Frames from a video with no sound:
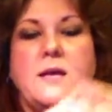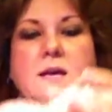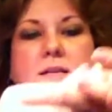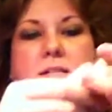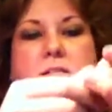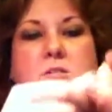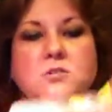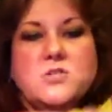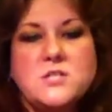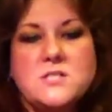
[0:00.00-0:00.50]

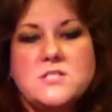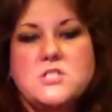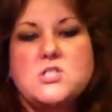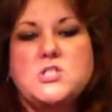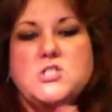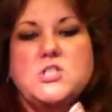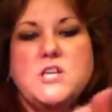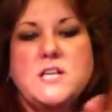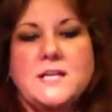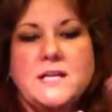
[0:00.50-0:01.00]
So just
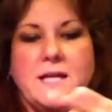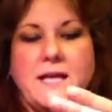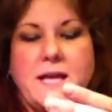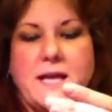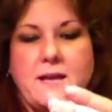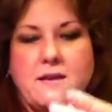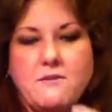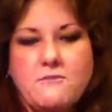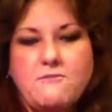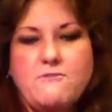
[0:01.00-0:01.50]

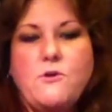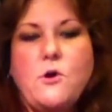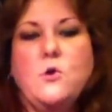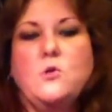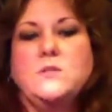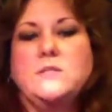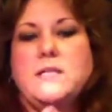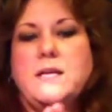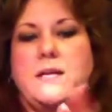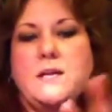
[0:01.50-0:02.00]
gently
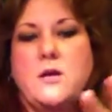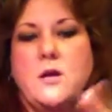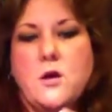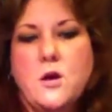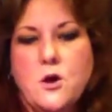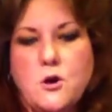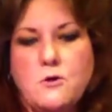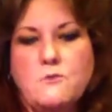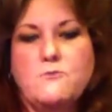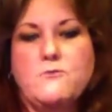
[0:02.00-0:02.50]
fold it
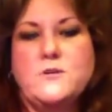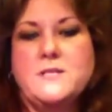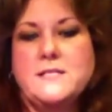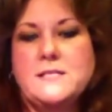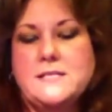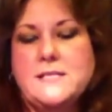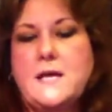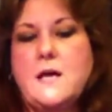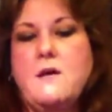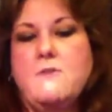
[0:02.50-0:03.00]
over
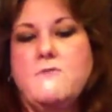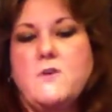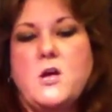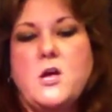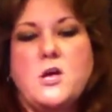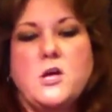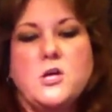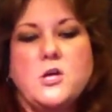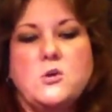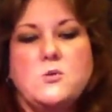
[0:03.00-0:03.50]
itself.
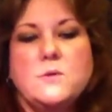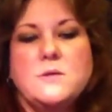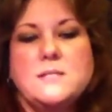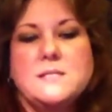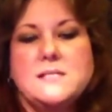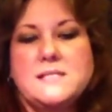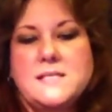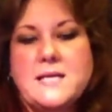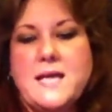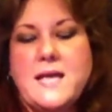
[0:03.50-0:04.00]
You will
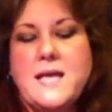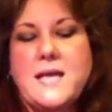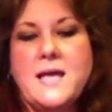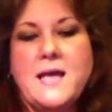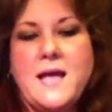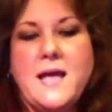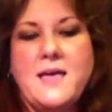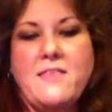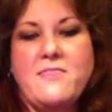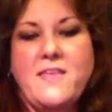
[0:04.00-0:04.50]
see
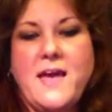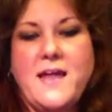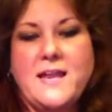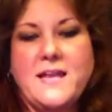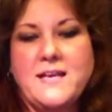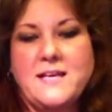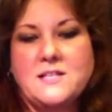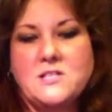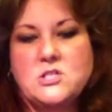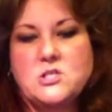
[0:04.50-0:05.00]
that
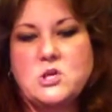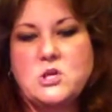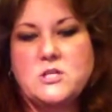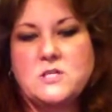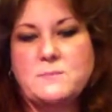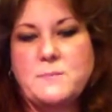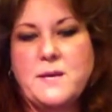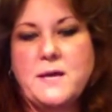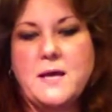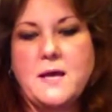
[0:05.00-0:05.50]
it
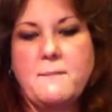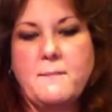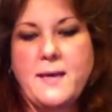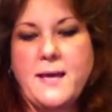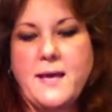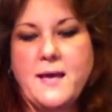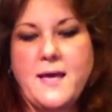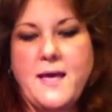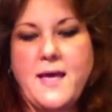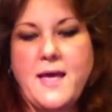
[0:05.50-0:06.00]
starts
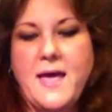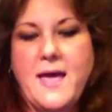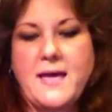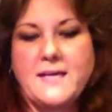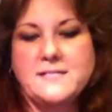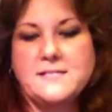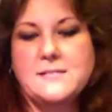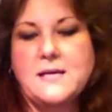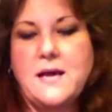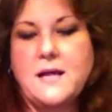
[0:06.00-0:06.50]
becoming a
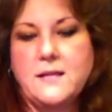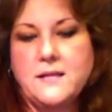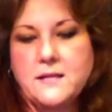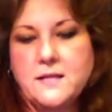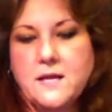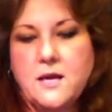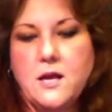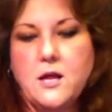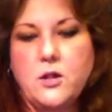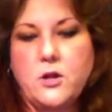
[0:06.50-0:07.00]
solid
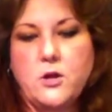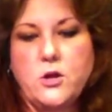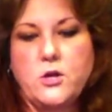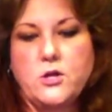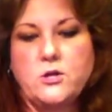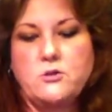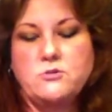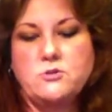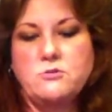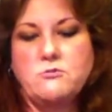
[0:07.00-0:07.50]
color.
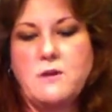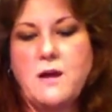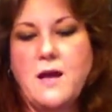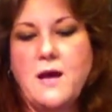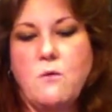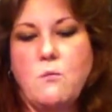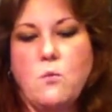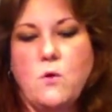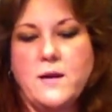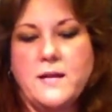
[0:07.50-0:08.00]
You do
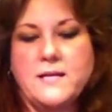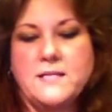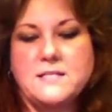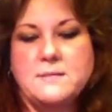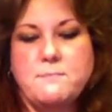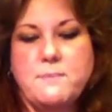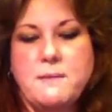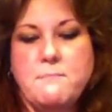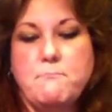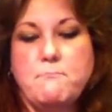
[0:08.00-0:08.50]
not want it
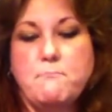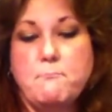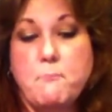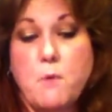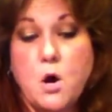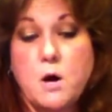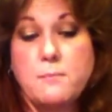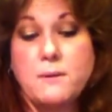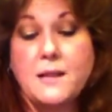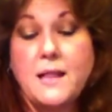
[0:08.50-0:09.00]
to be
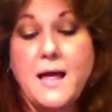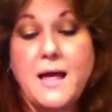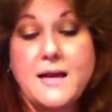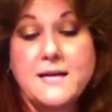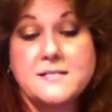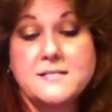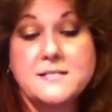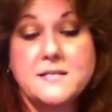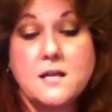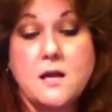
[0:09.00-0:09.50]

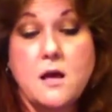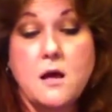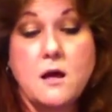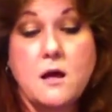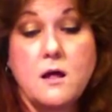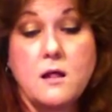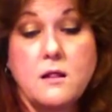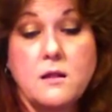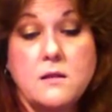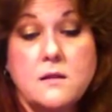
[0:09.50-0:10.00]
marbleized at
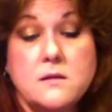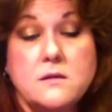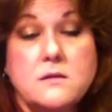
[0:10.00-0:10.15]
all.